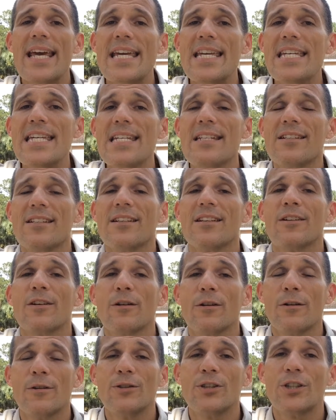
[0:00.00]
8
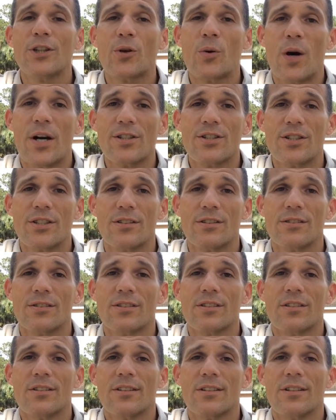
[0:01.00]
closing questions